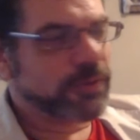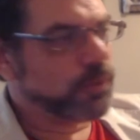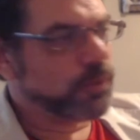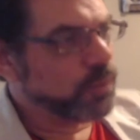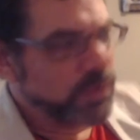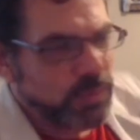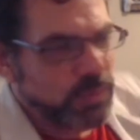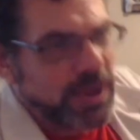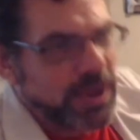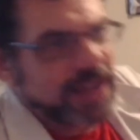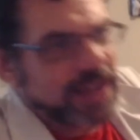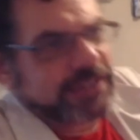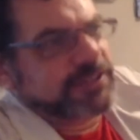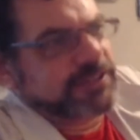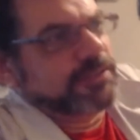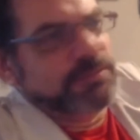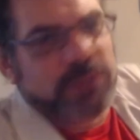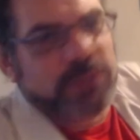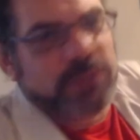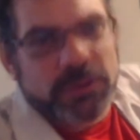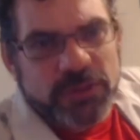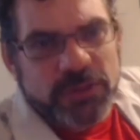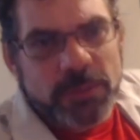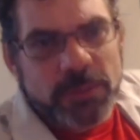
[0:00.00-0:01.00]
watch
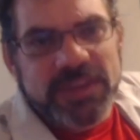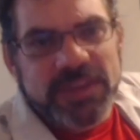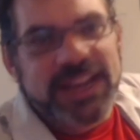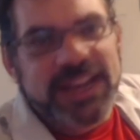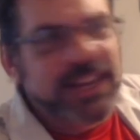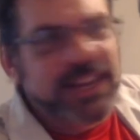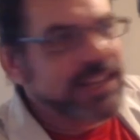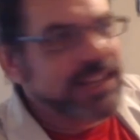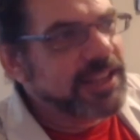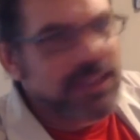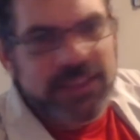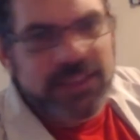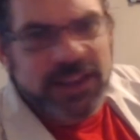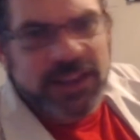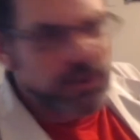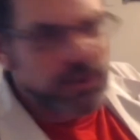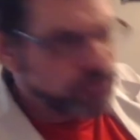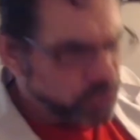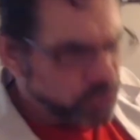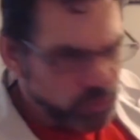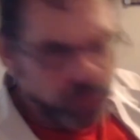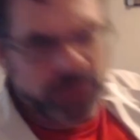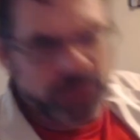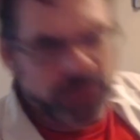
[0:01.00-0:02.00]
the media, they
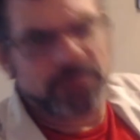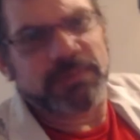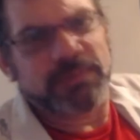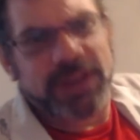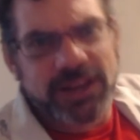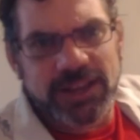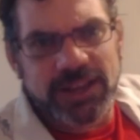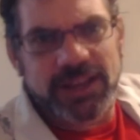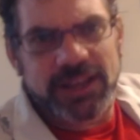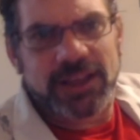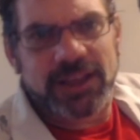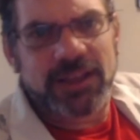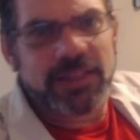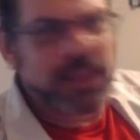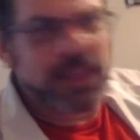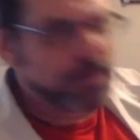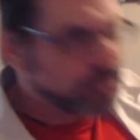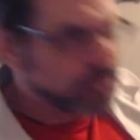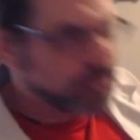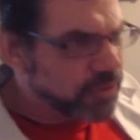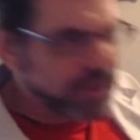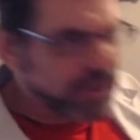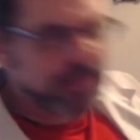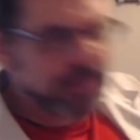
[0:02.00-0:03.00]
control the media, and they
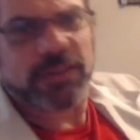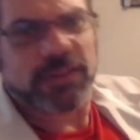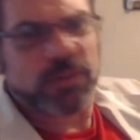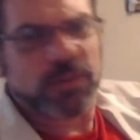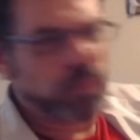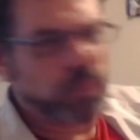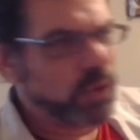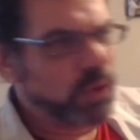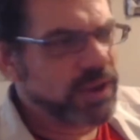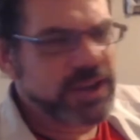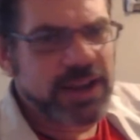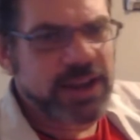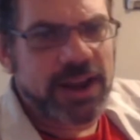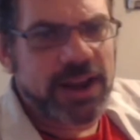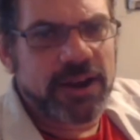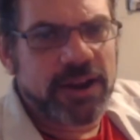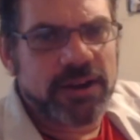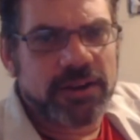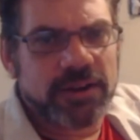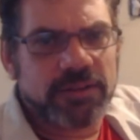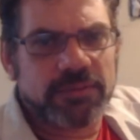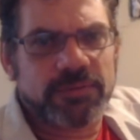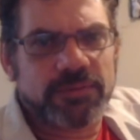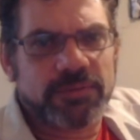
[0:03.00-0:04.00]
press this one
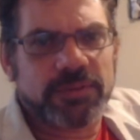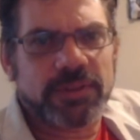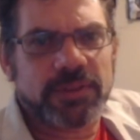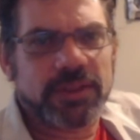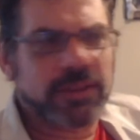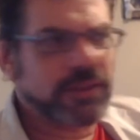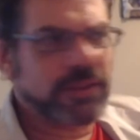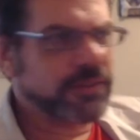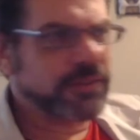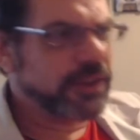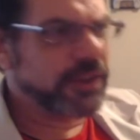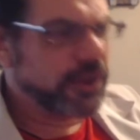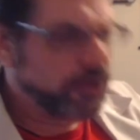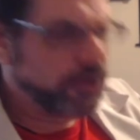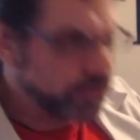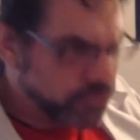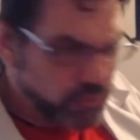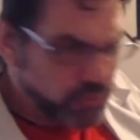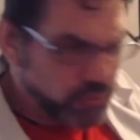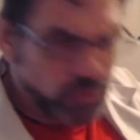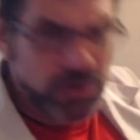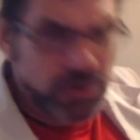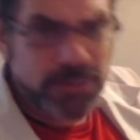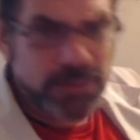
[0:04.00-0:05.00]
narrative, and then they
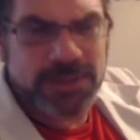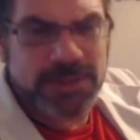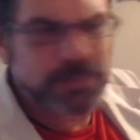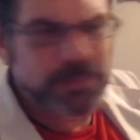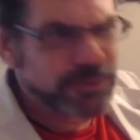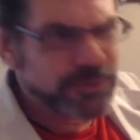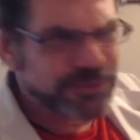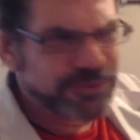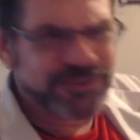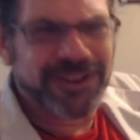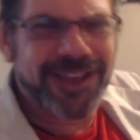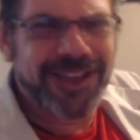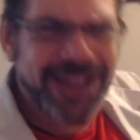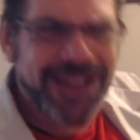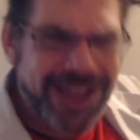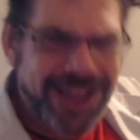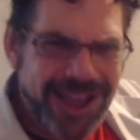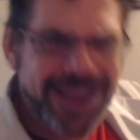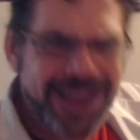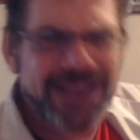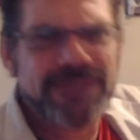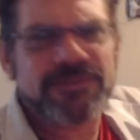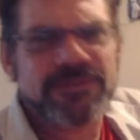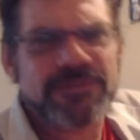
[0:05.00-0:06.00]
destroy people's
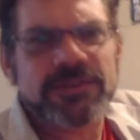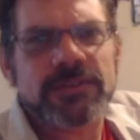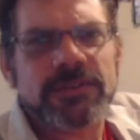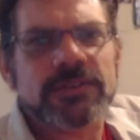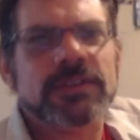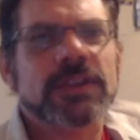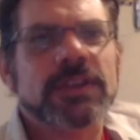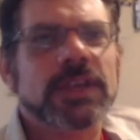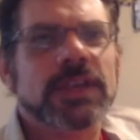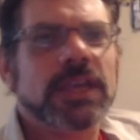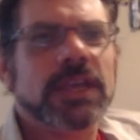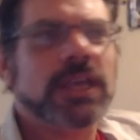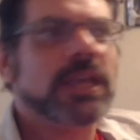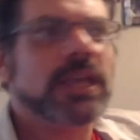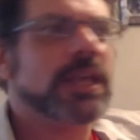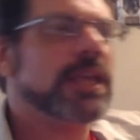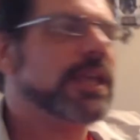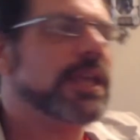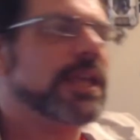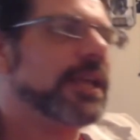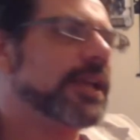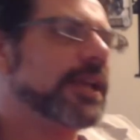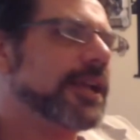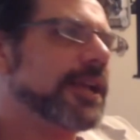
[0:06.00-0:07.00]
lives.
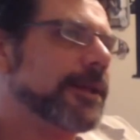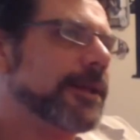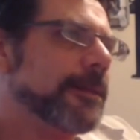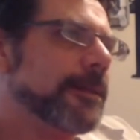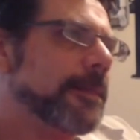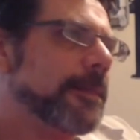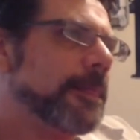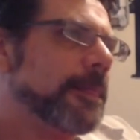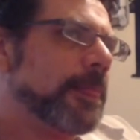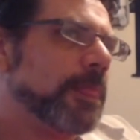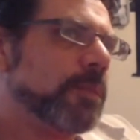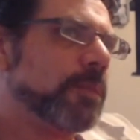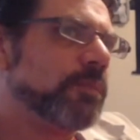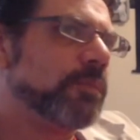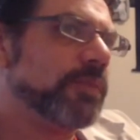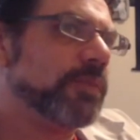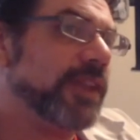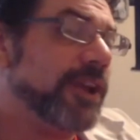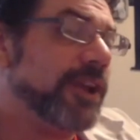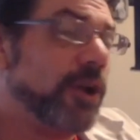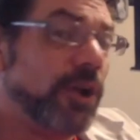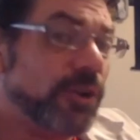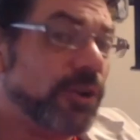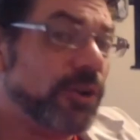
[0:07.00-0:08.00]
They
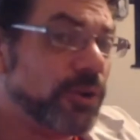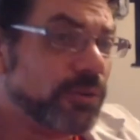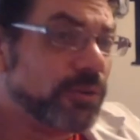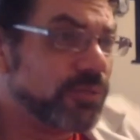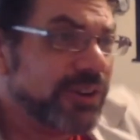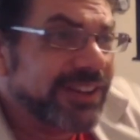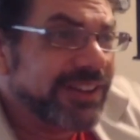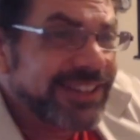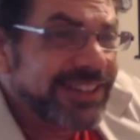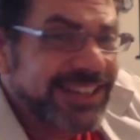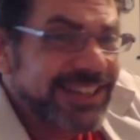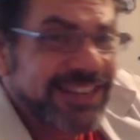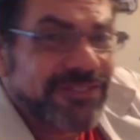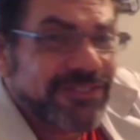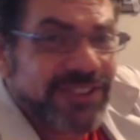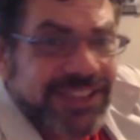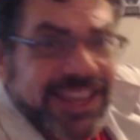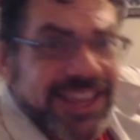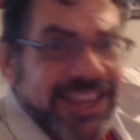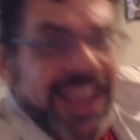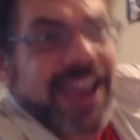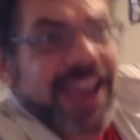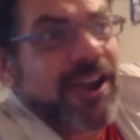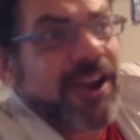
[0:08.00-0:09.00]
all don't really even
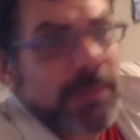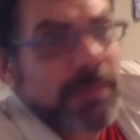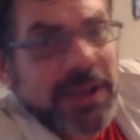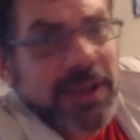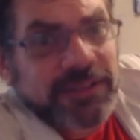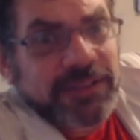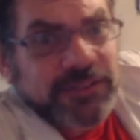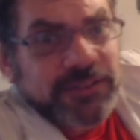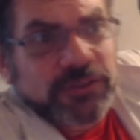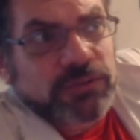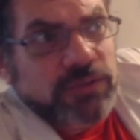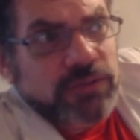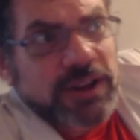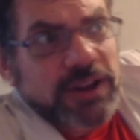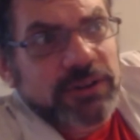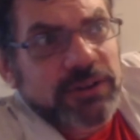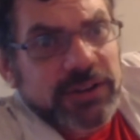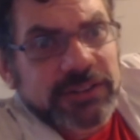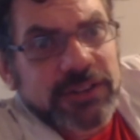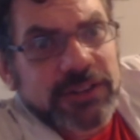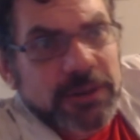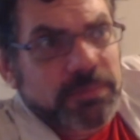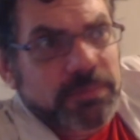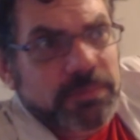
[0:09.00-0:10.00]
care about this
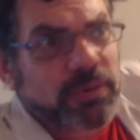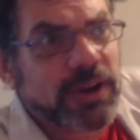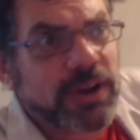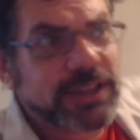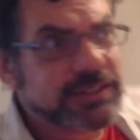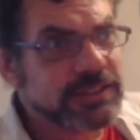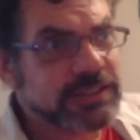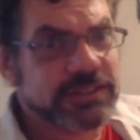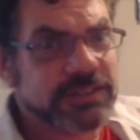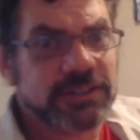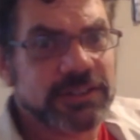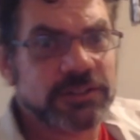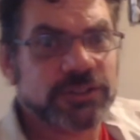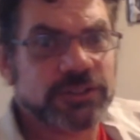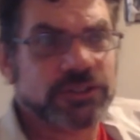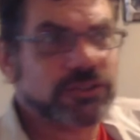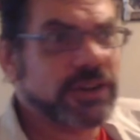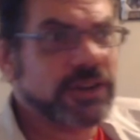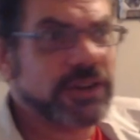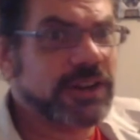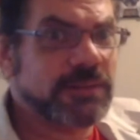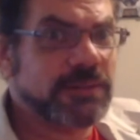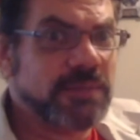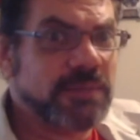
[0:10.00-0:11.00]
rhetoric they're pressing. They're just
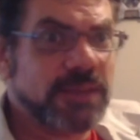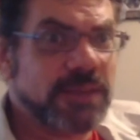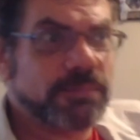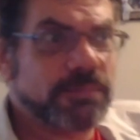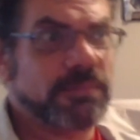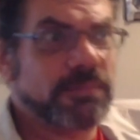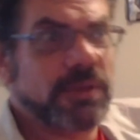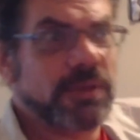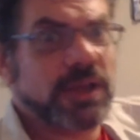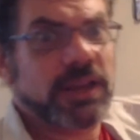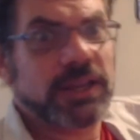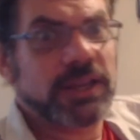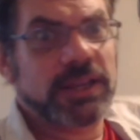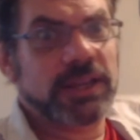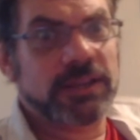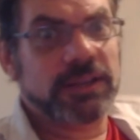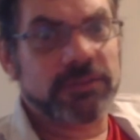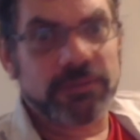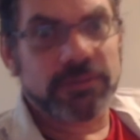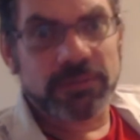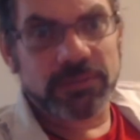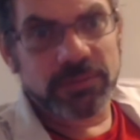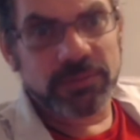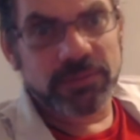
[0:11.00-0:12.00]
trying to make money,
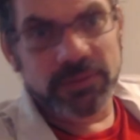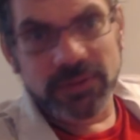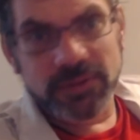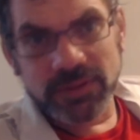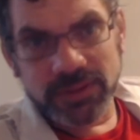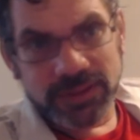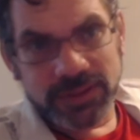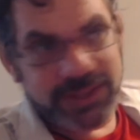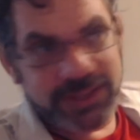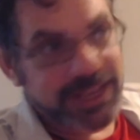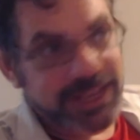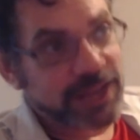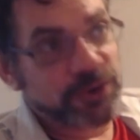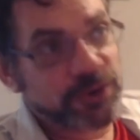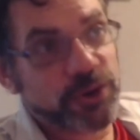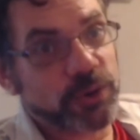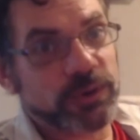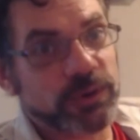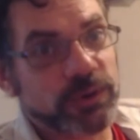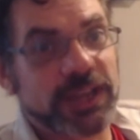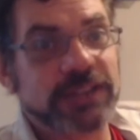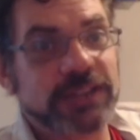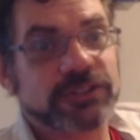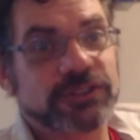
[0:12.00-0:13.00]
get
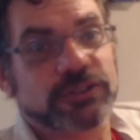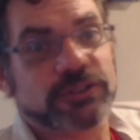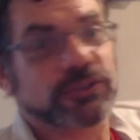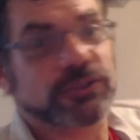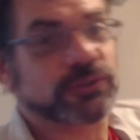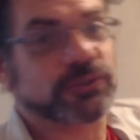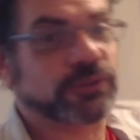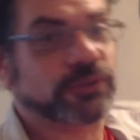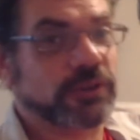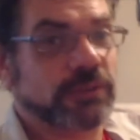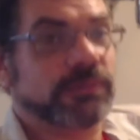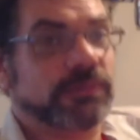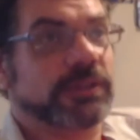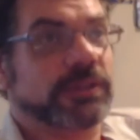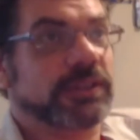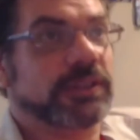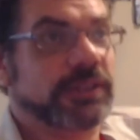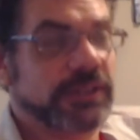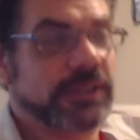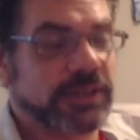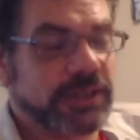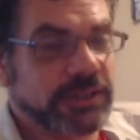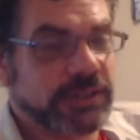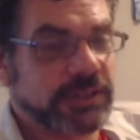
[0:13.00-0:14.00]
donations from the,
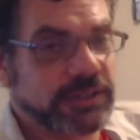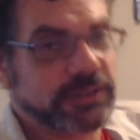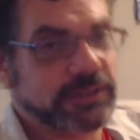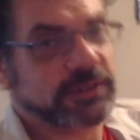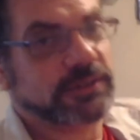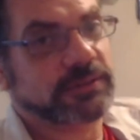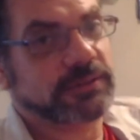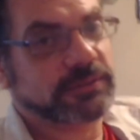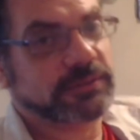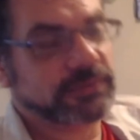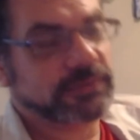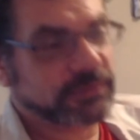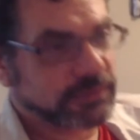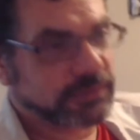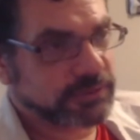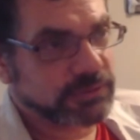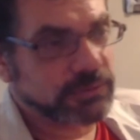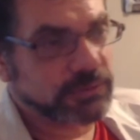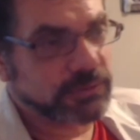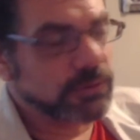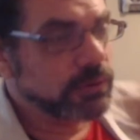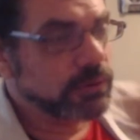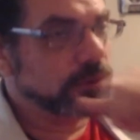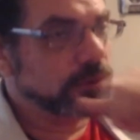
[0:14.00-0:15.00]

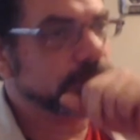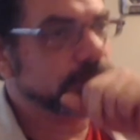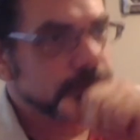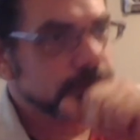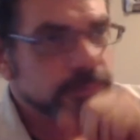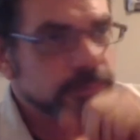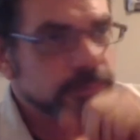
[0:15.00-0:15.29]
Soros